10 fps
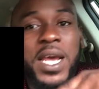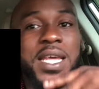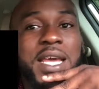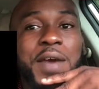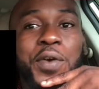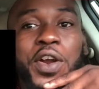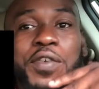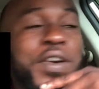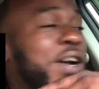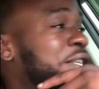Yeah, we're gonna
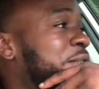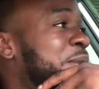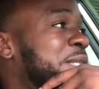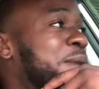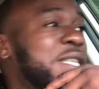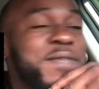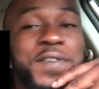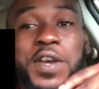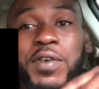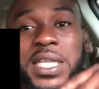regard the Medz Bass
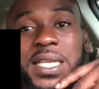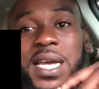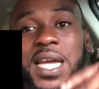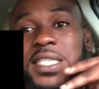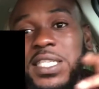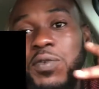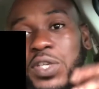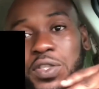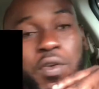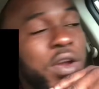Theory today and see
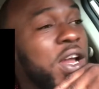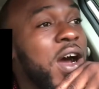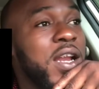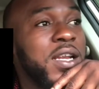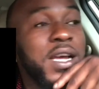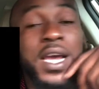what's going on.